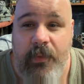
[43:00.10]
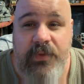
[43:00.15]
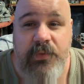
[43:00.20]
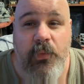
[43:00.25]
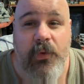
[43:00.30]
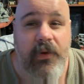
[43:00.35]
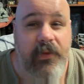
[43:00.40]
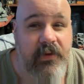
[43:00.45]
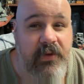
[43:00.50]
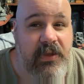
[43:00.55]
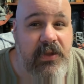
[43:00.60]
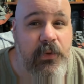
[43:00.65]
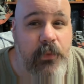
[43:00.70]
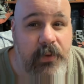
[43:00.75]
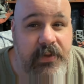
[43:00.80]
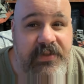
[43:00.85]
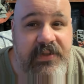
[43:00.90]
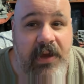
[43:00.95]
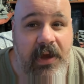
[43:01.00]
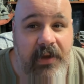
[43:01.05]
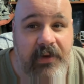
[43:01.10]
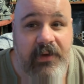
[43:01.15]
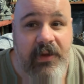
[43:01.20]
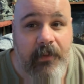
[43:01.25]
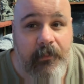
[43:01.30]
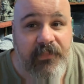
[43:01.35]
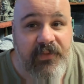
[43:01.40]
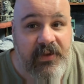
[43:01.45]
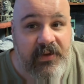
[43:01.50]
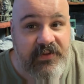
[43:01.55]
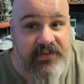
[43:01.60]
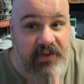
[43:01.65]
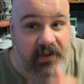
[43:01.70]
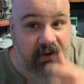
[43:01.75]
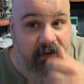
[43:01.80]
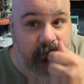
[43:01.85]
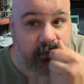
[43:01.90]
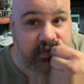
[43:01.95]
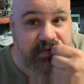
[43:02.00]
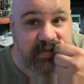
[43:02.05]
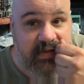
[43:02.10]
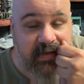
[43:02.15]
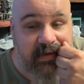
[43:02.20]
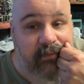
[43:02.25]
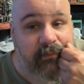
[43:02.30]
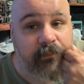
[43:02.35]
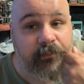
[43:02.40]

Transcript: one of the cutest goddamn things I'd ever seen.